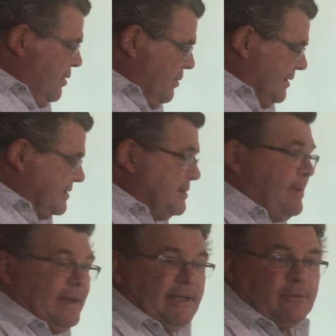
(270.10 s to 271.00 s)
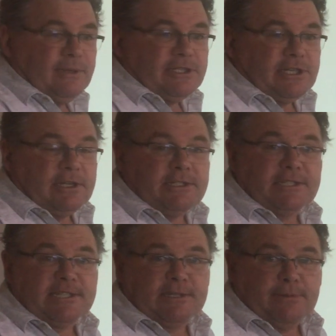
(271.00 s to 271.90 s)
well, depending on which
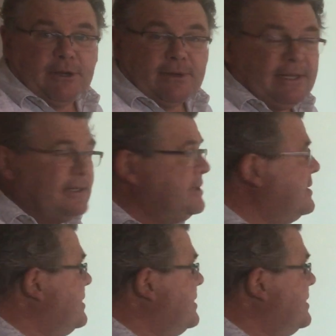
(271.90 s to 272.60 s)
system you're in.